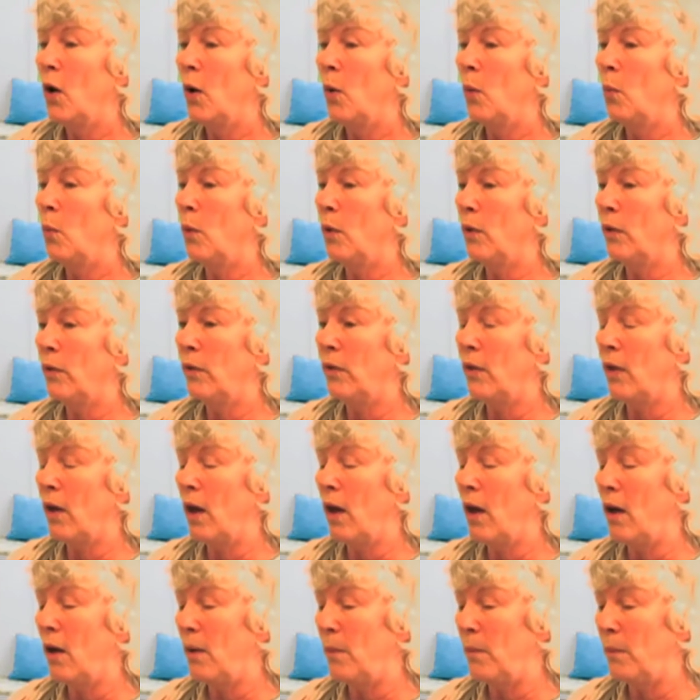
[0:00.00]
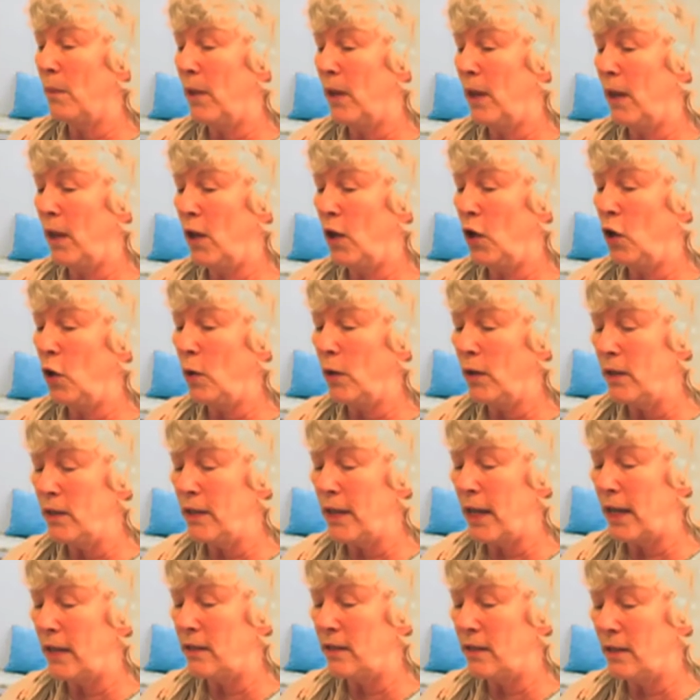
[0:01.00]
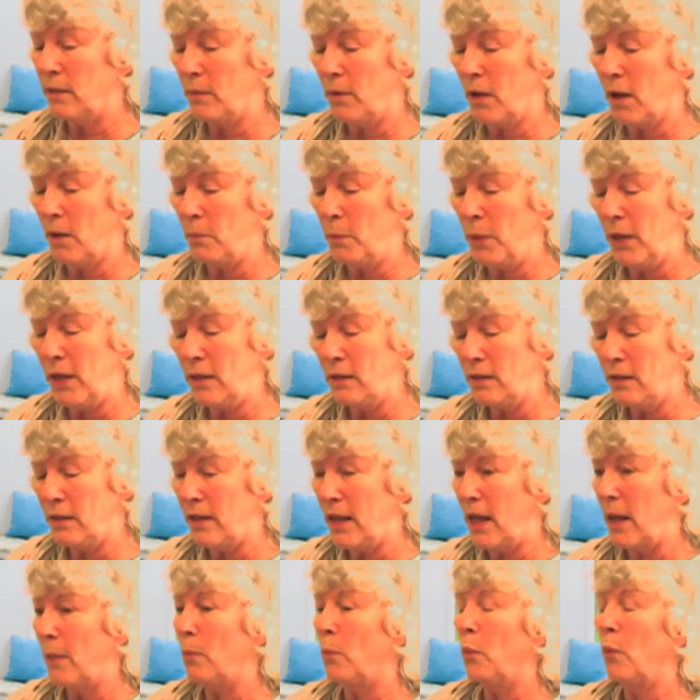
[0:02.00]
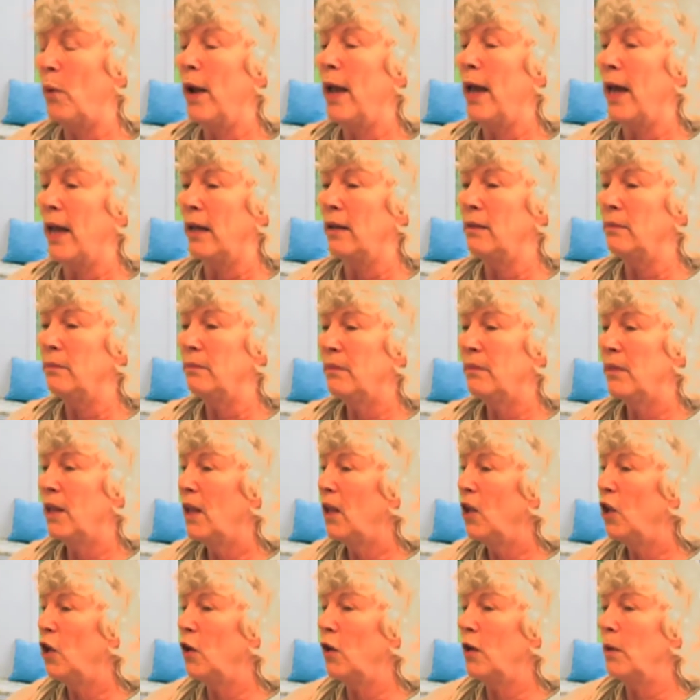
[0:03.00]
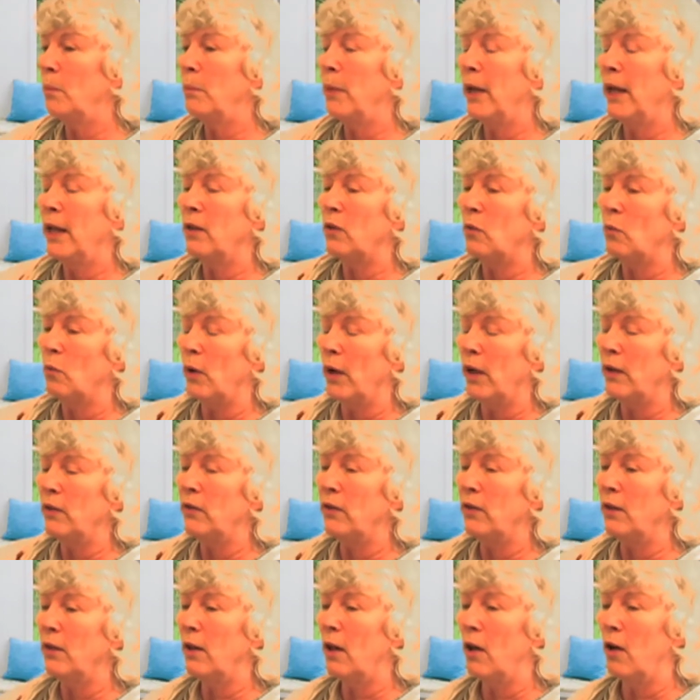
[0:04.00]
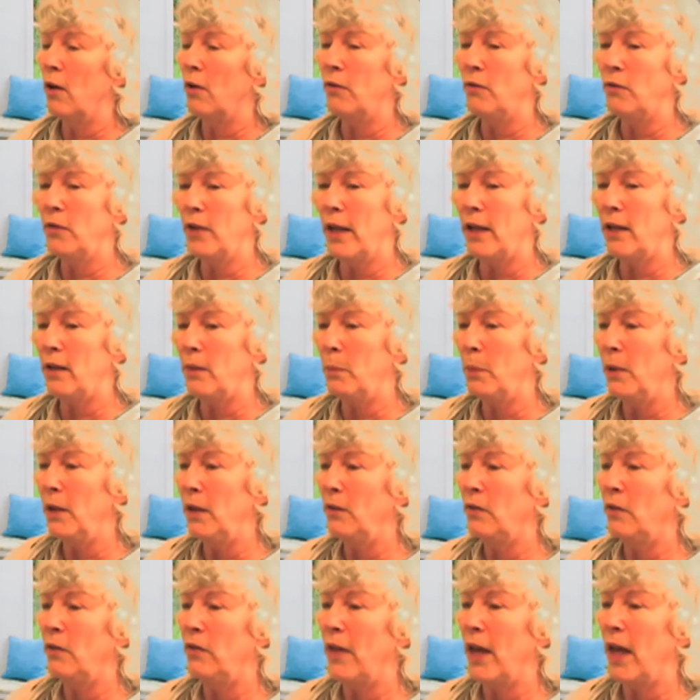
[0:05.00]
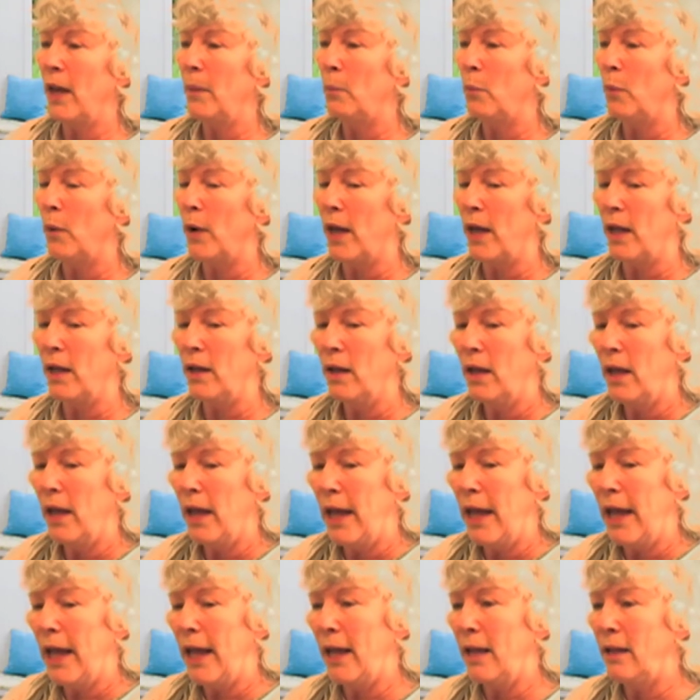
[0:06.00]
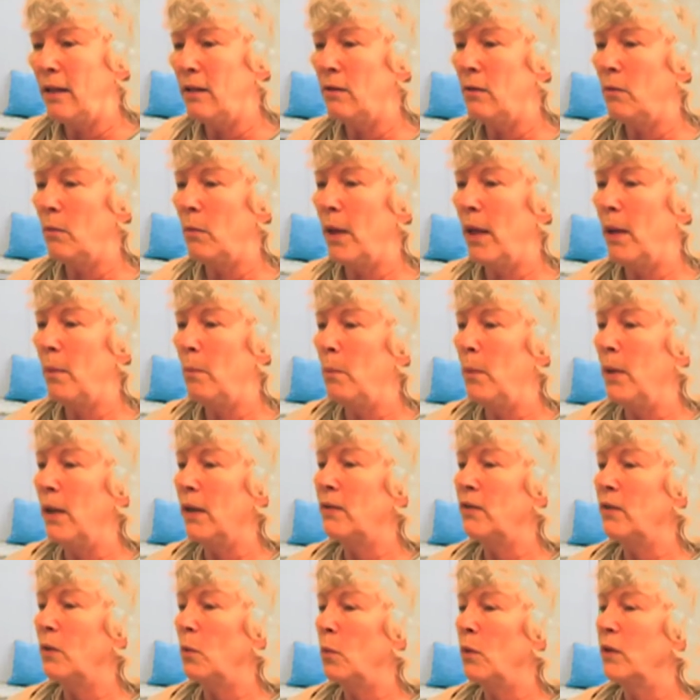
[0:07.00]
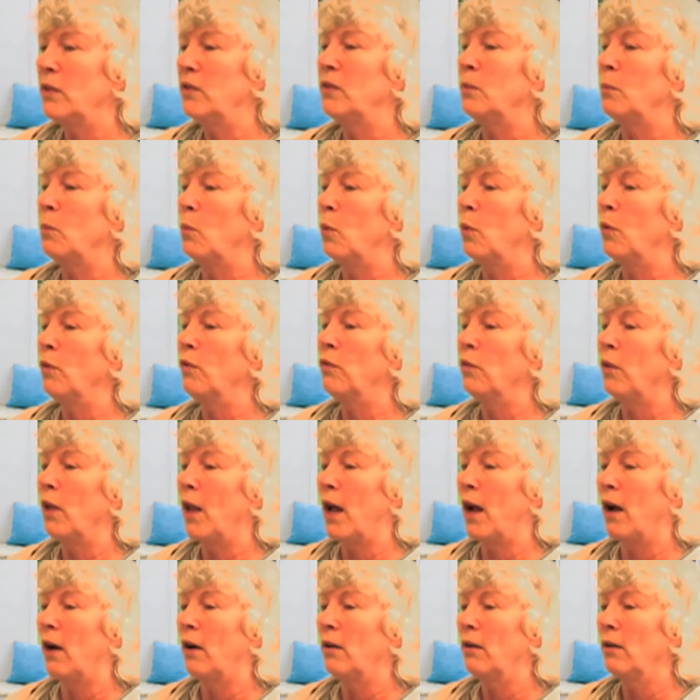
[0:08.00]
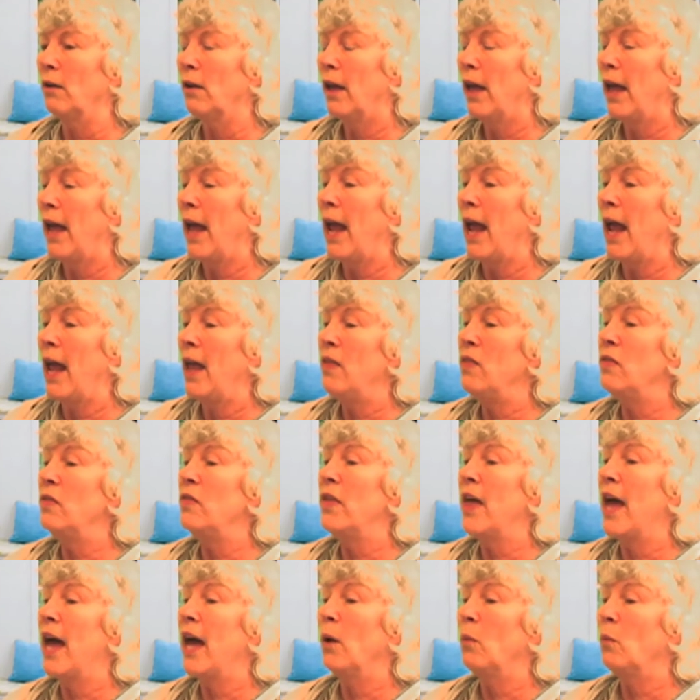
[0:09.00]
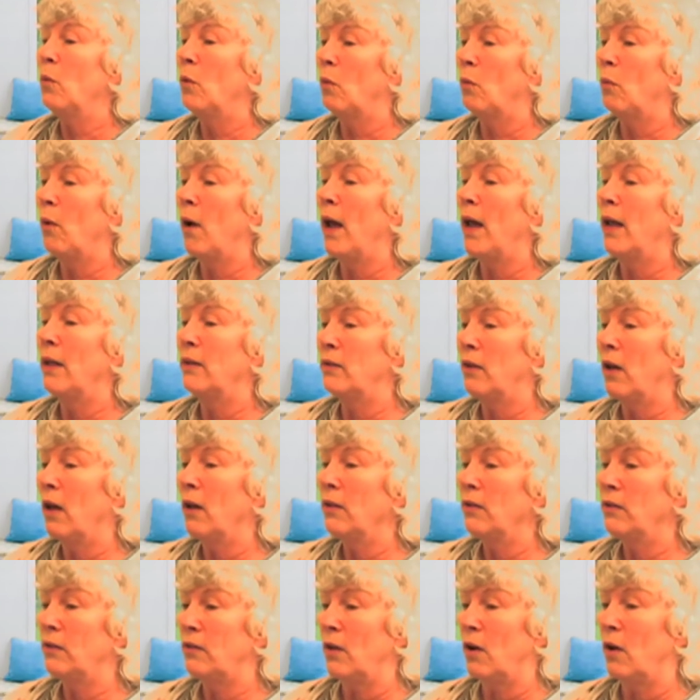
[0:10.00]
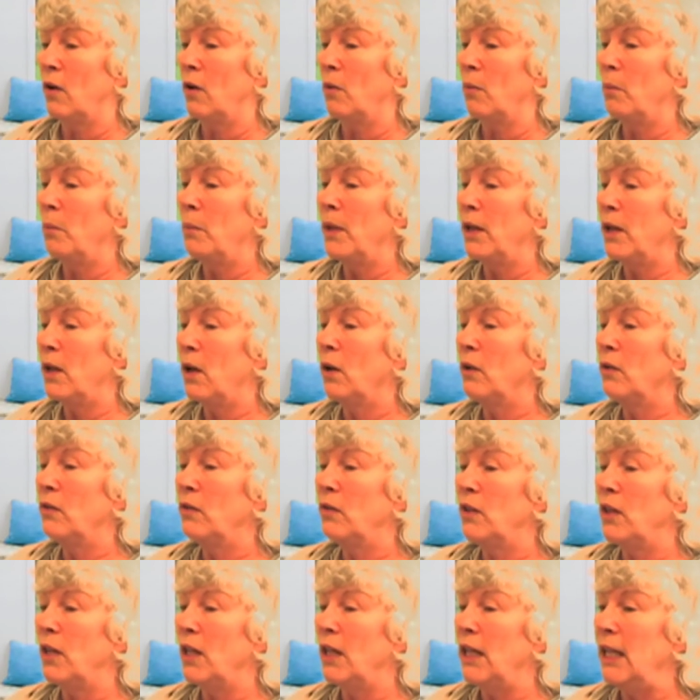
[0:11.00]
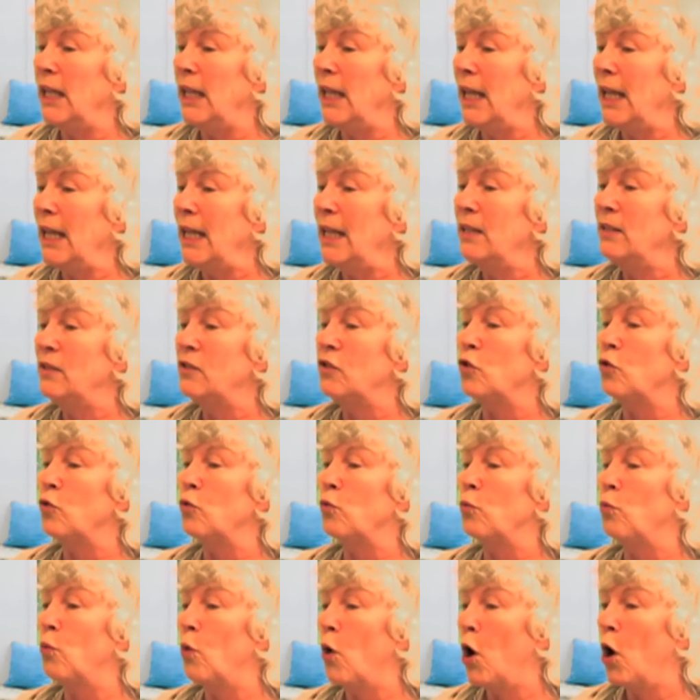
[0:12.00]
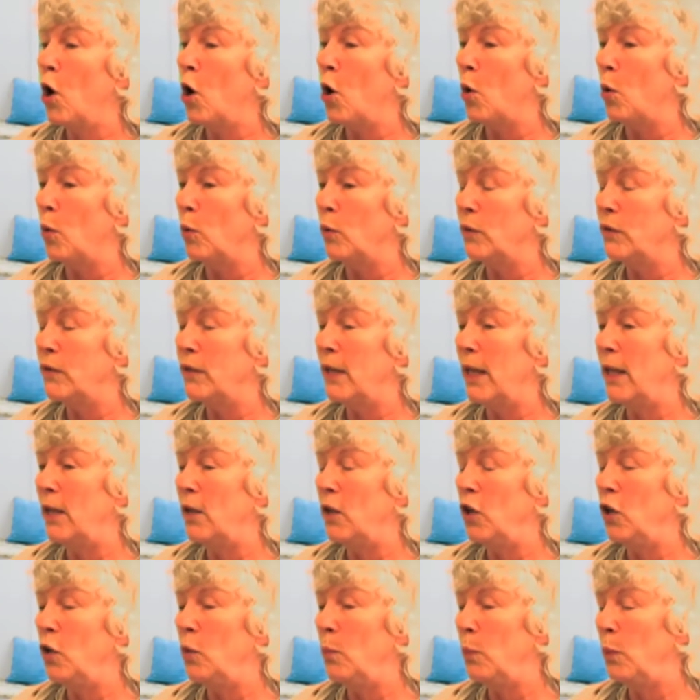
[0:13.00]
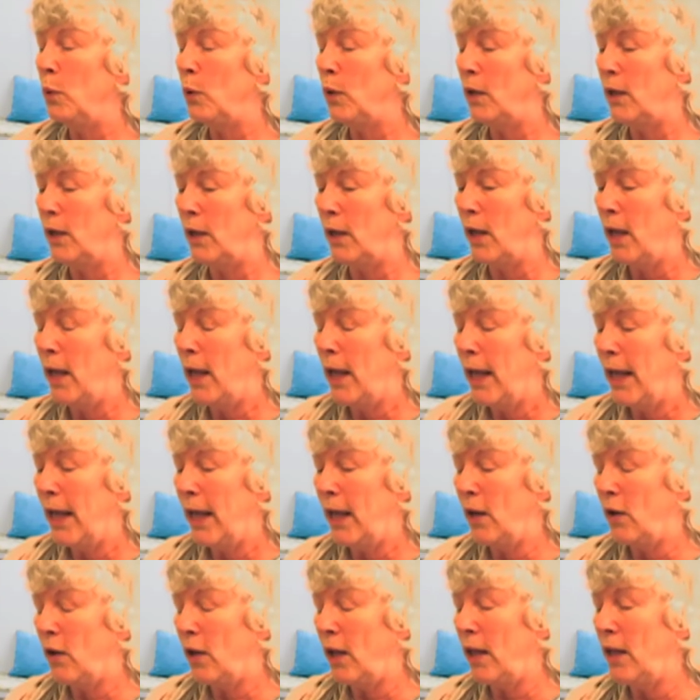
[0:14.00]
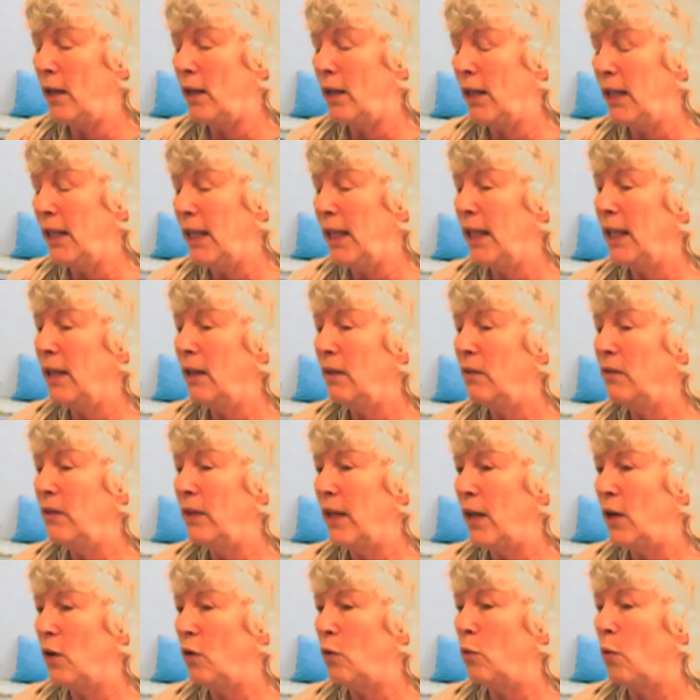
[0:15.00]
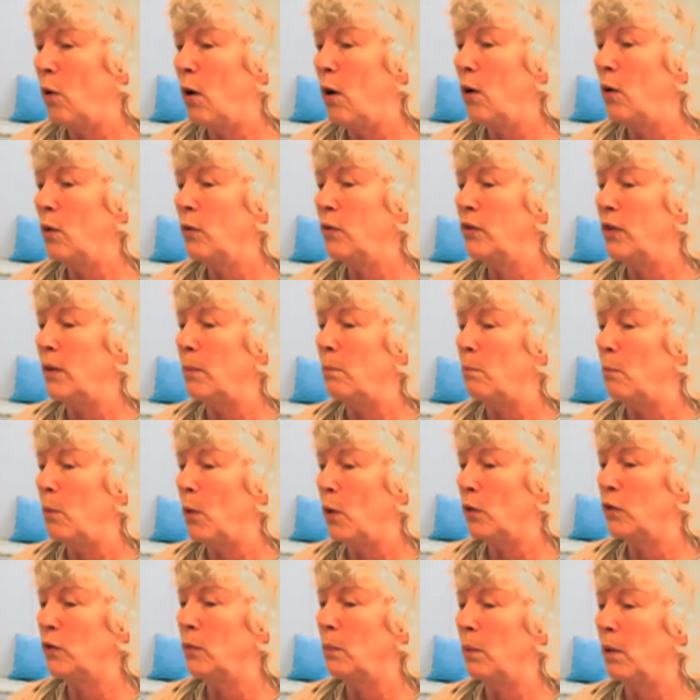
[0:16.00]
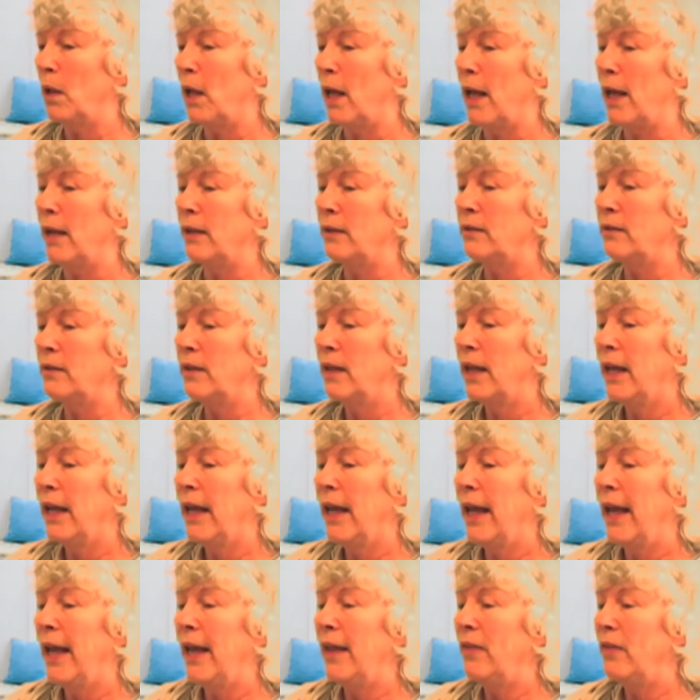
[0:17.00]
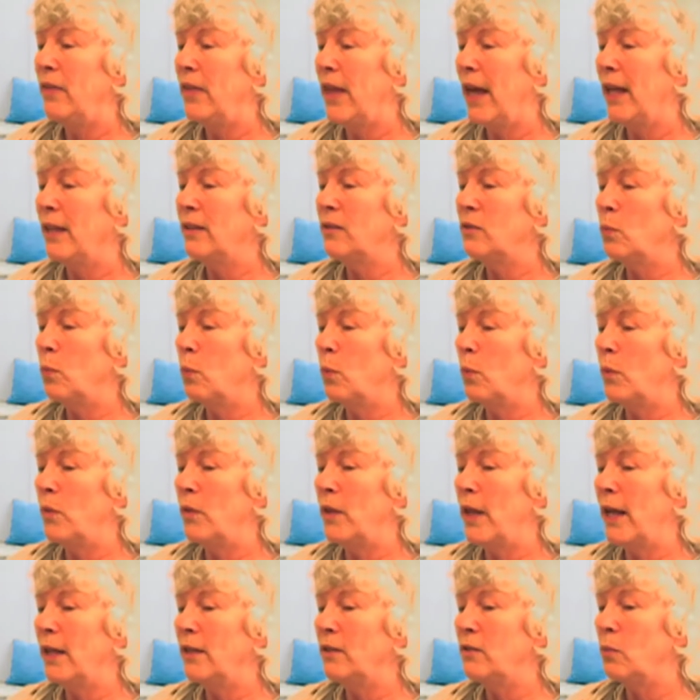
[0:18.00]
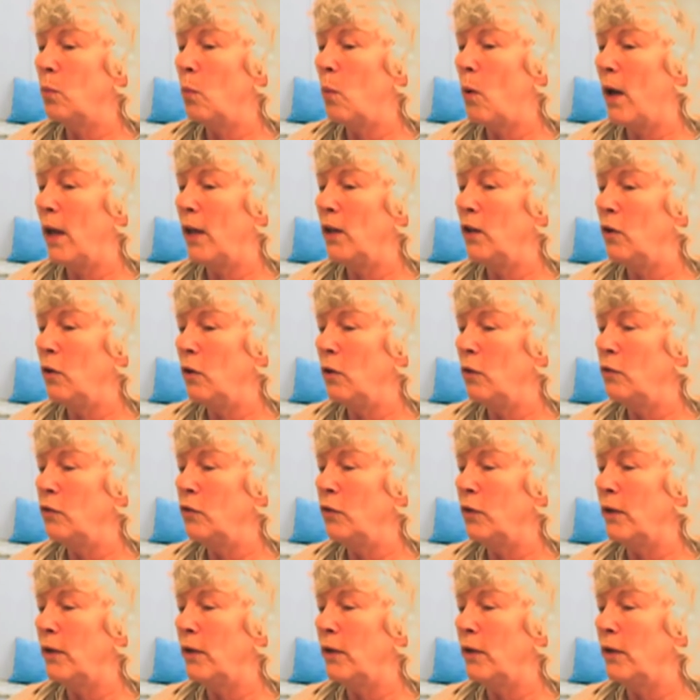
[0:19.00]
Well, you can take a piece of that bread. You can bake the rest of the loaf, take a piece of that bread and mix it with some more flour, and that will rise also, because the yeast grows. It lives and grows and multiplies. And that's why Yahusha